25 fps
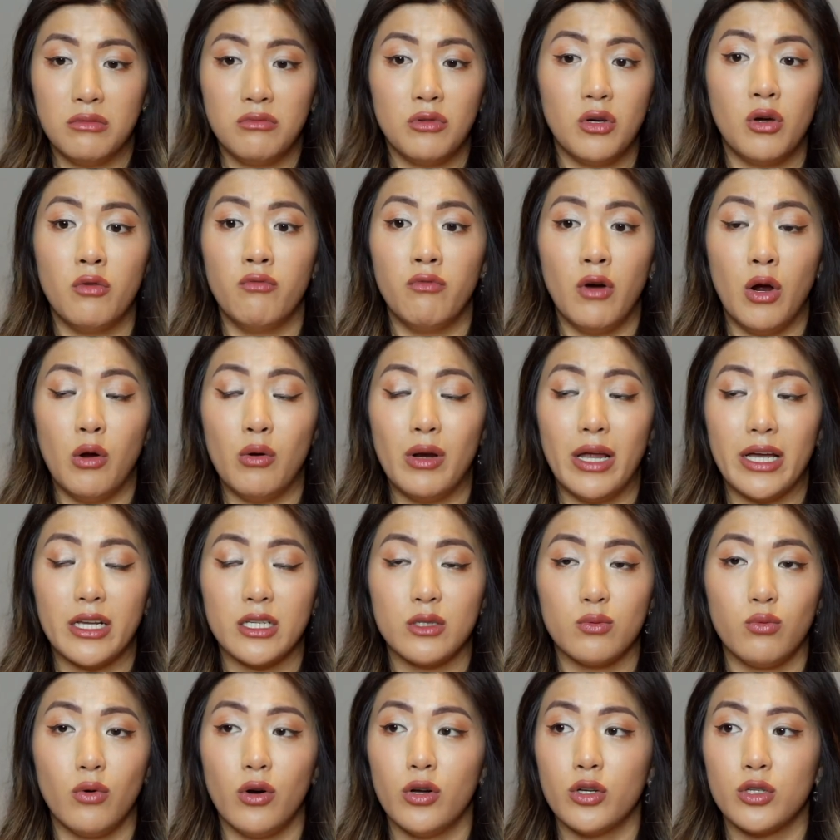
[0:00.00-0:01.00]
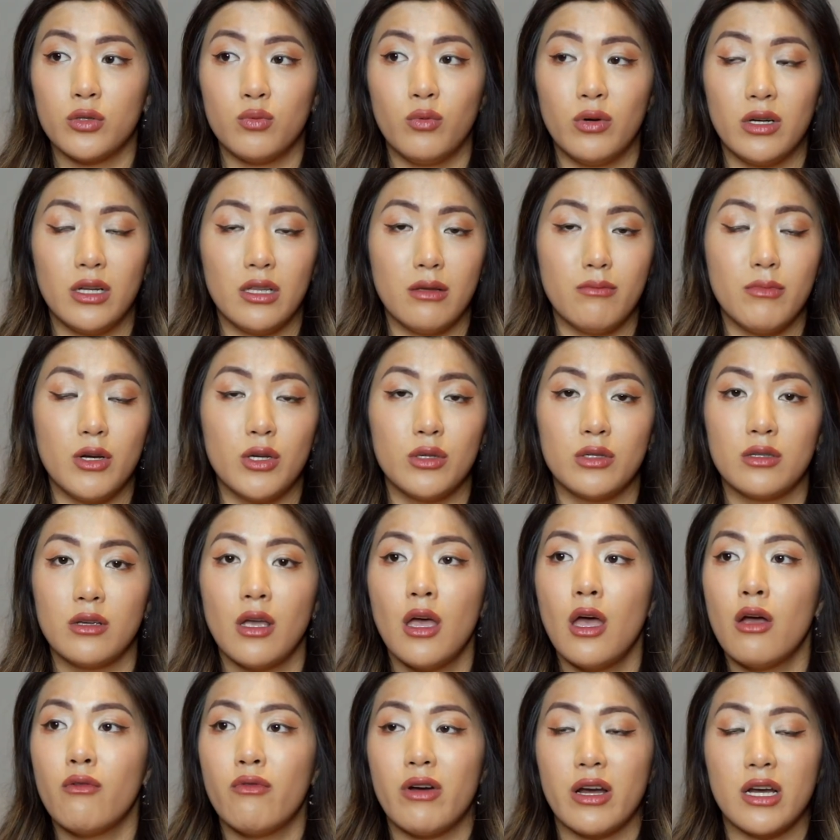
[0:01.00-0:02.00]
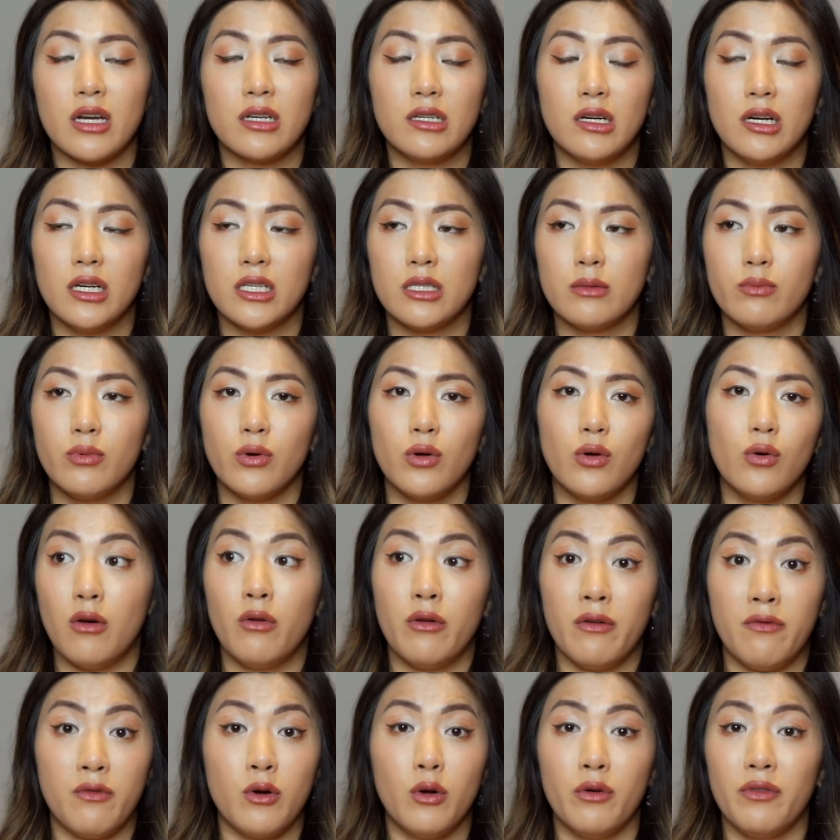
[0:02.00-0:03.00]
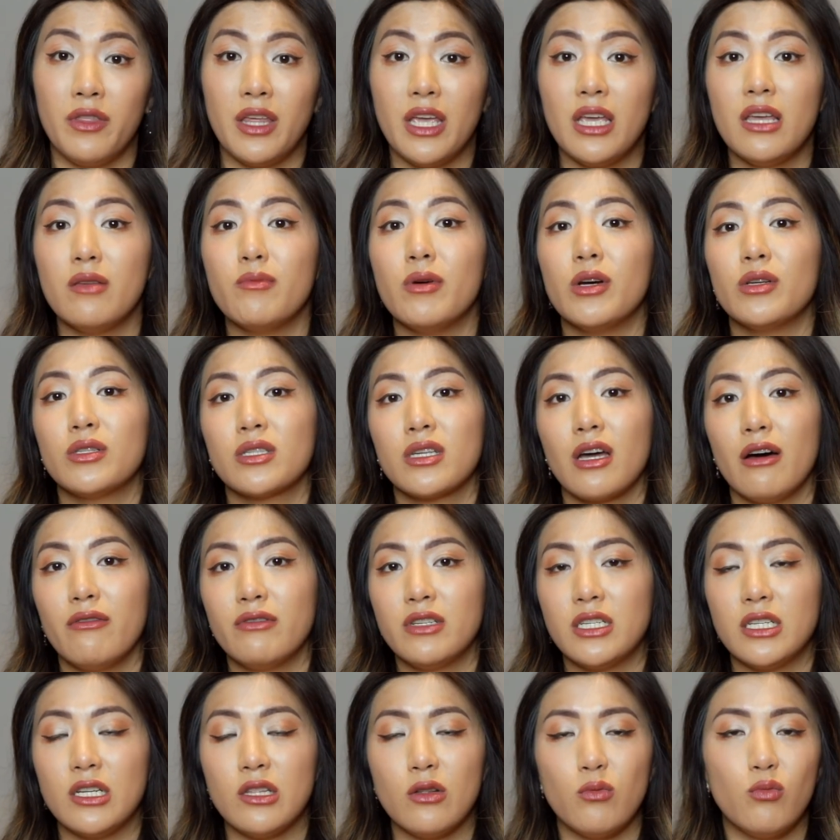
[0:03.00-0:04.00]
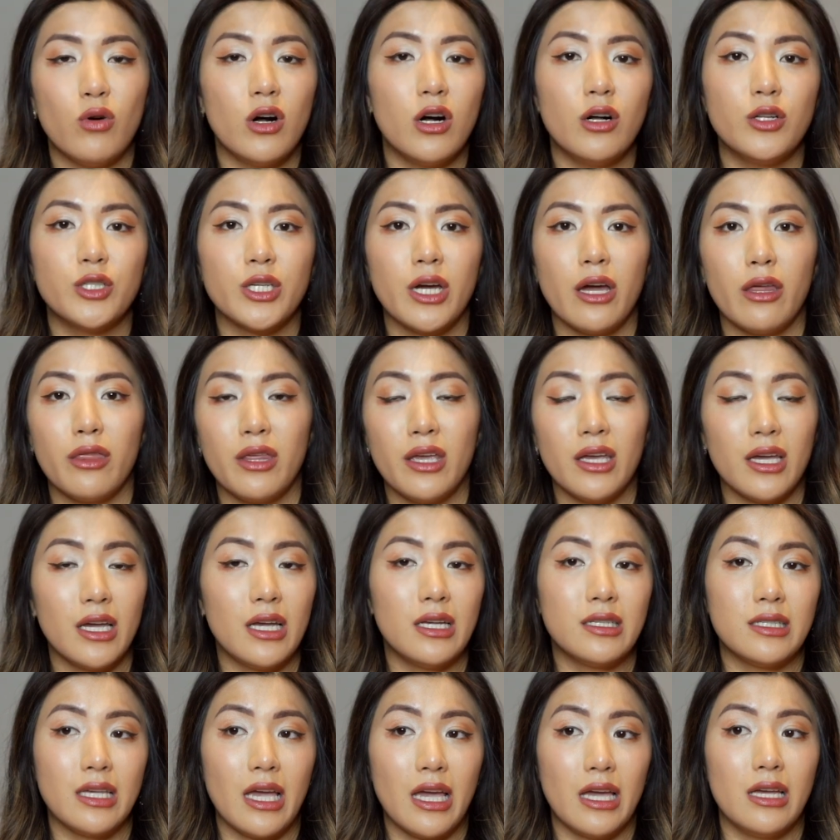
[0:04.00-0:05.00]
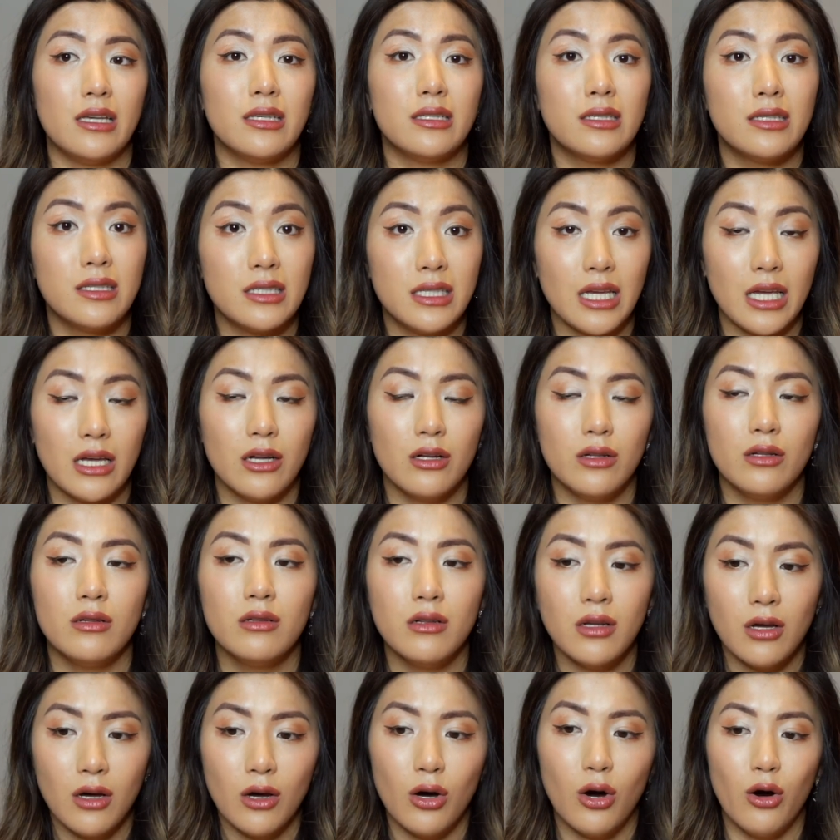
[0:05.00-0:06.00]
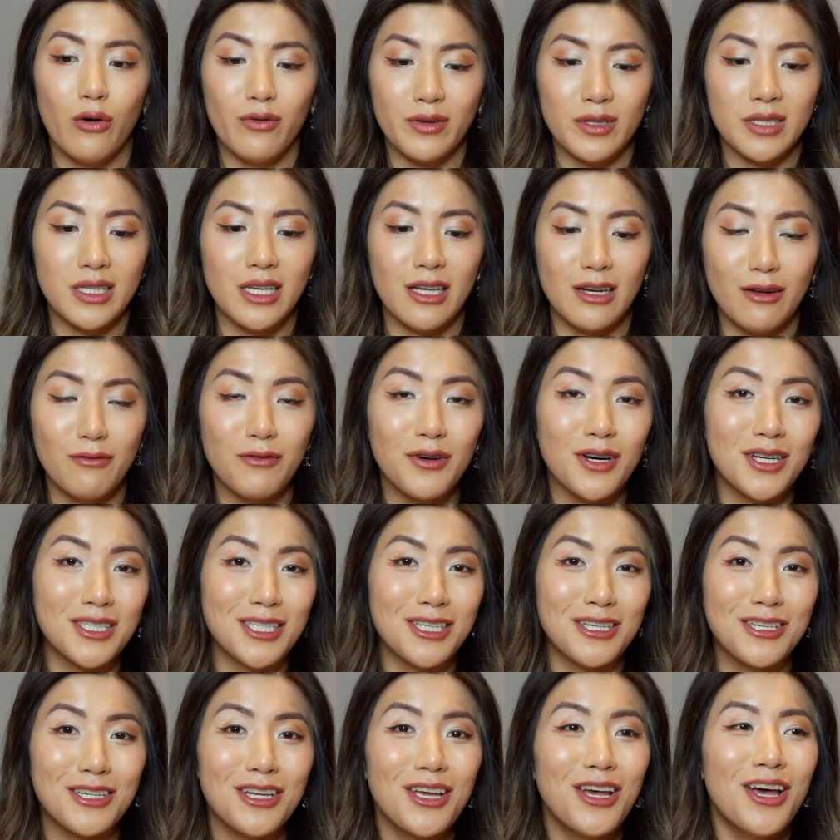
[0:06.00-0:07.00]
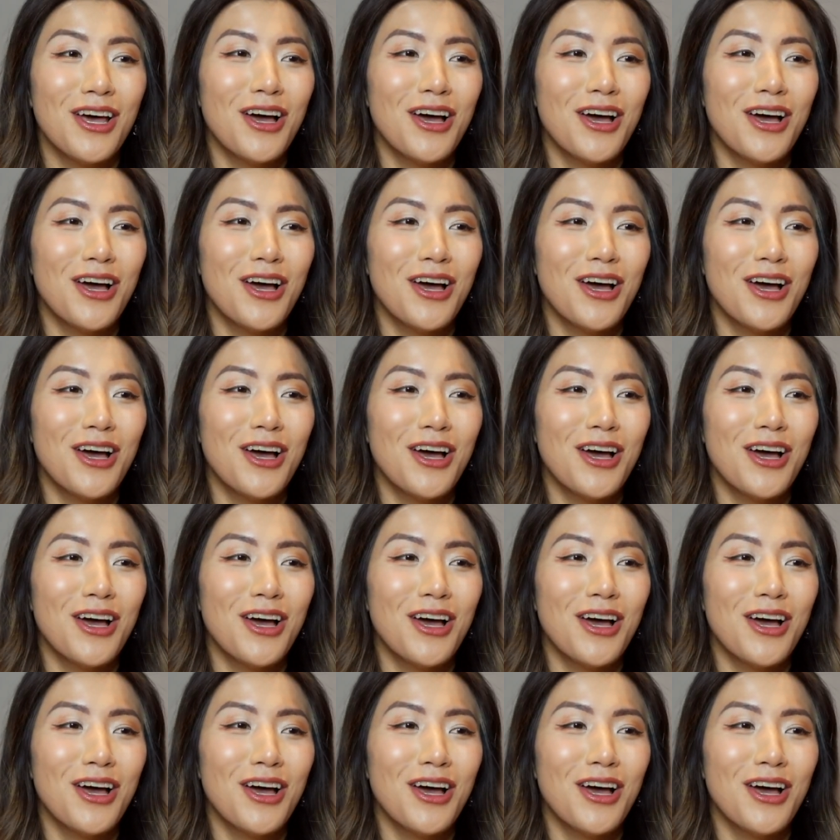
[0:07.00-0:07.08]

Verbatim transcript: a Rolex watch, one of the most recognizable, or if not the most coveted in the world, I think is a steal obviously in inverted